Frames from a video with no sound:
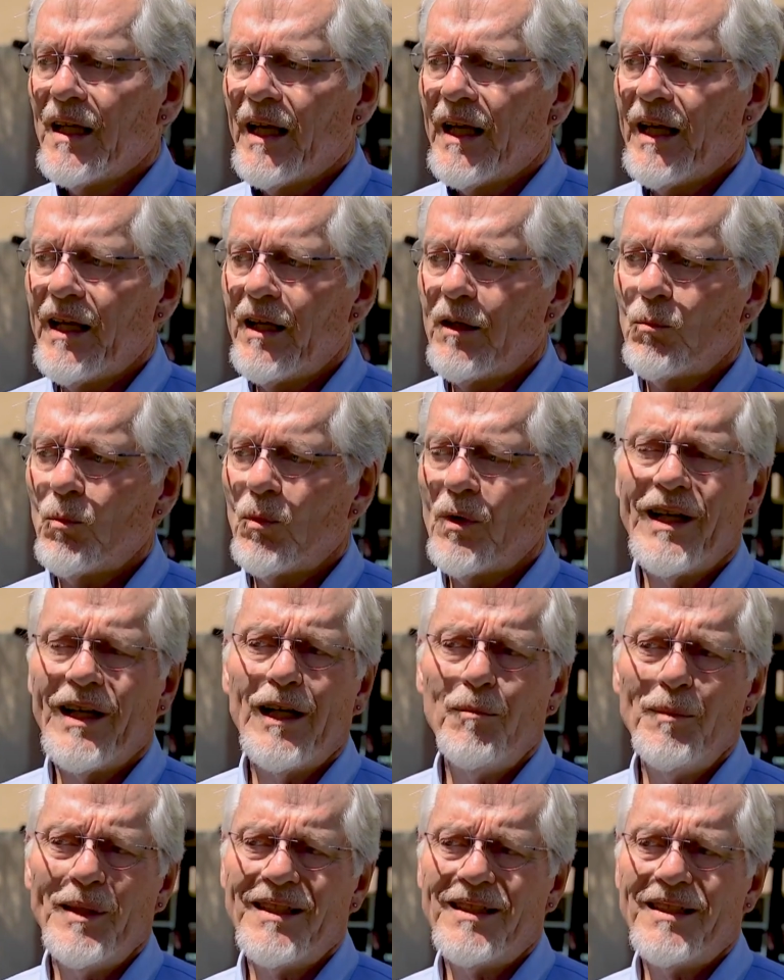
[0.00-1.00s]
And what
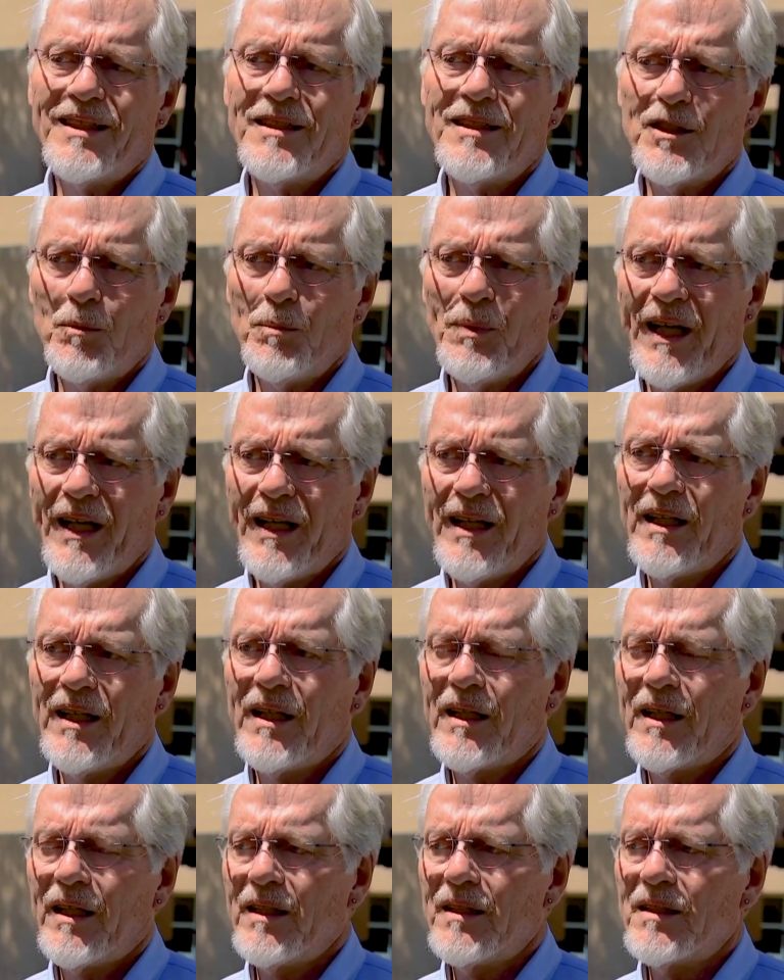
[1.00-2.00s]
I'm
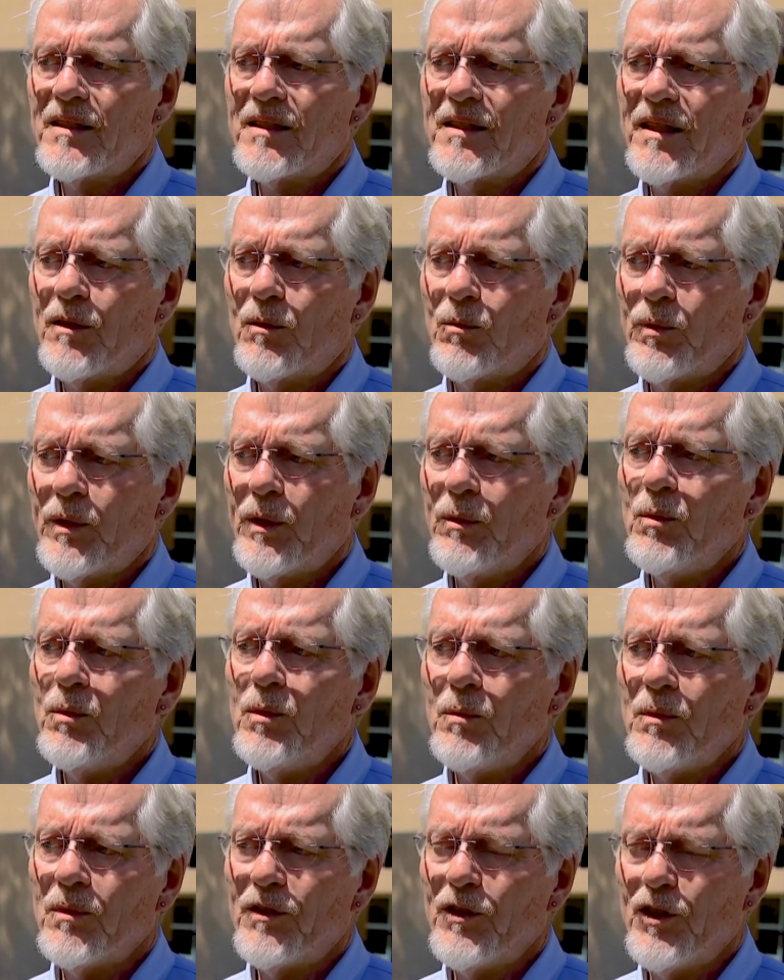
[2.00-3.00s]
anticipating is that we
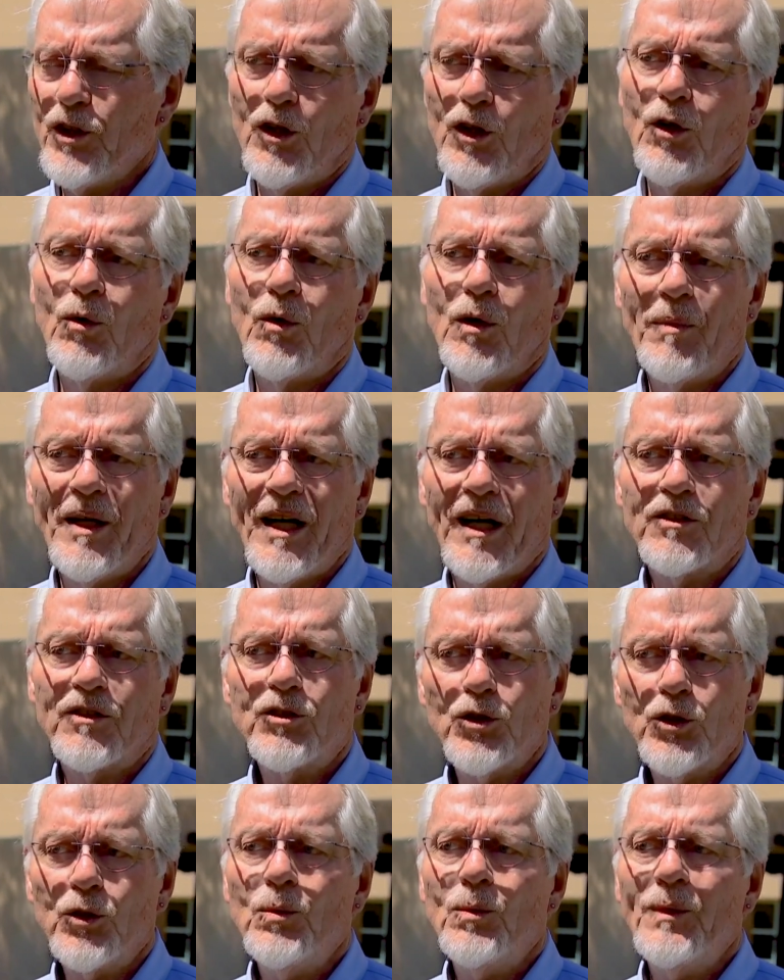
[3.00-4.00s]
will know about
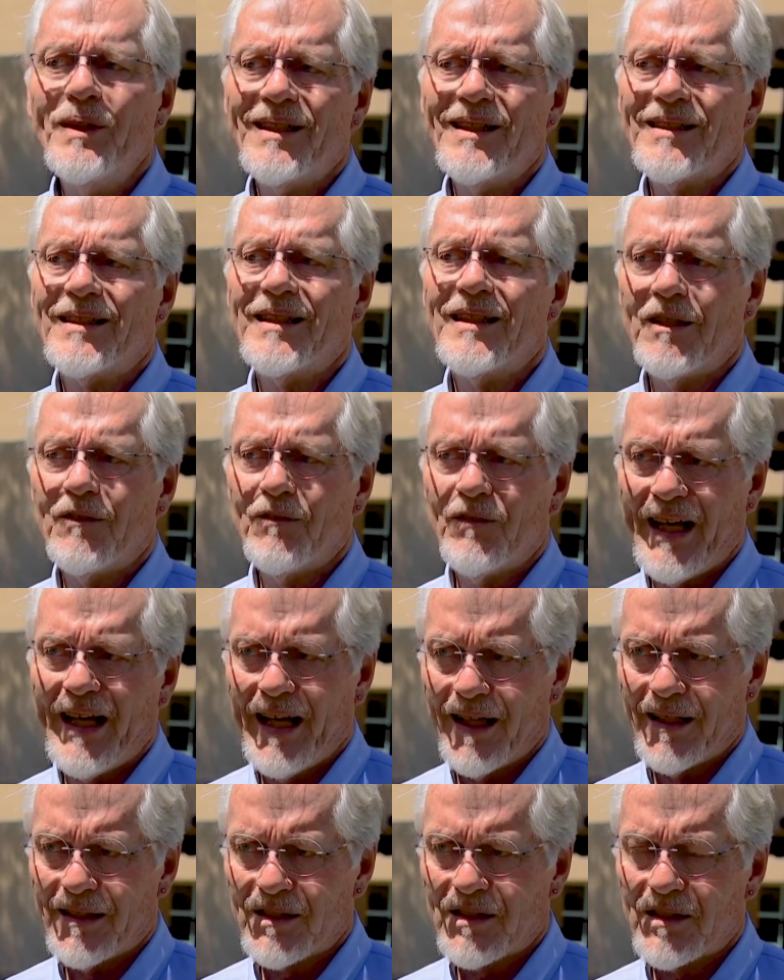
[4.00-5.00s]
2 weeks in
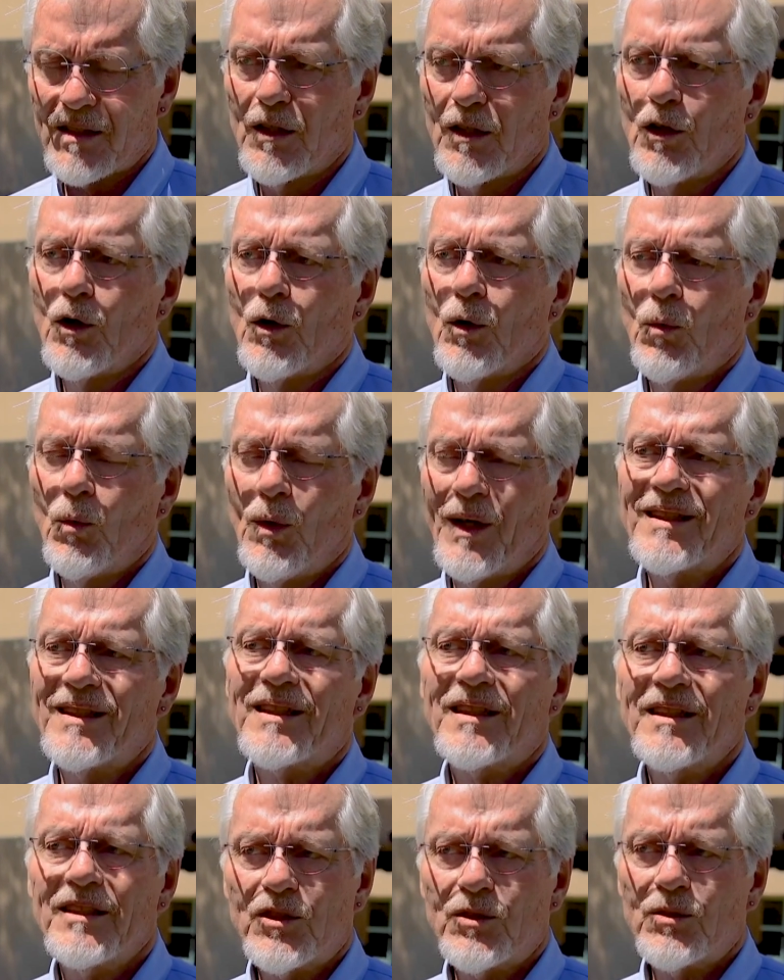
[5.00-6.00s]
advance what the
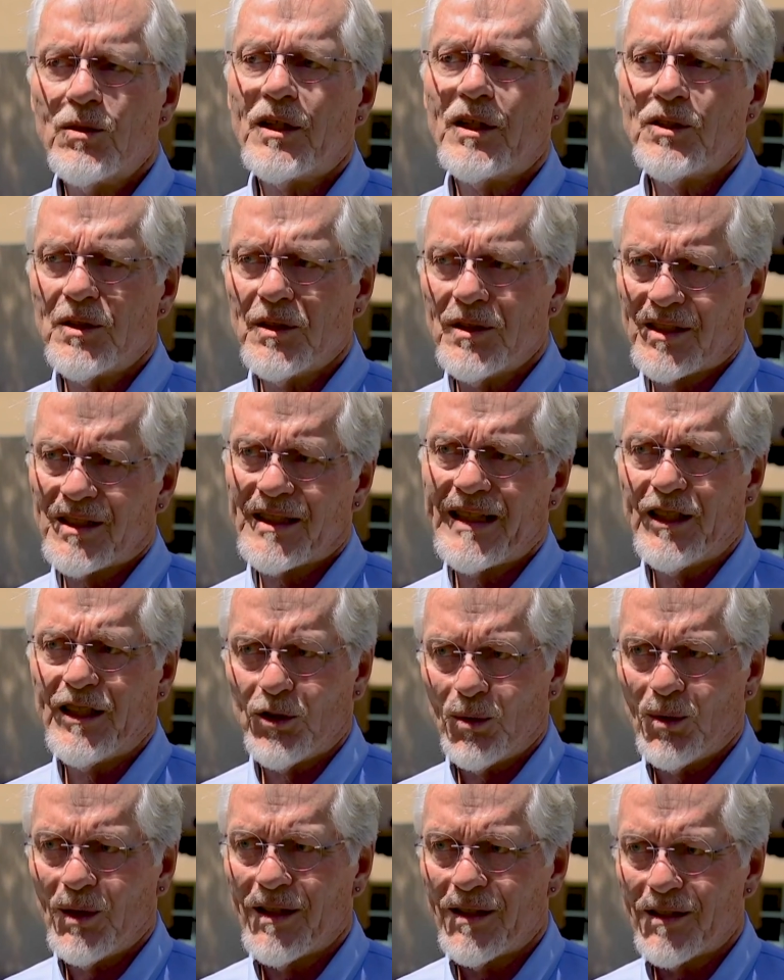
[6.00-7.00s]
construction
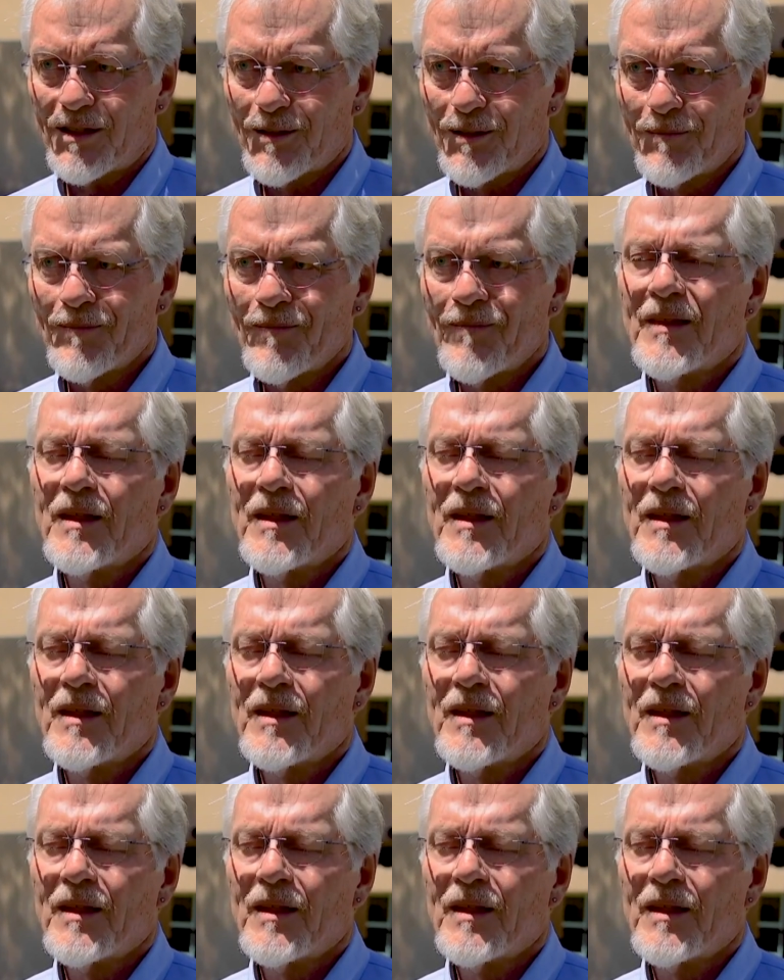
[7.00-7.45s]
schedule is.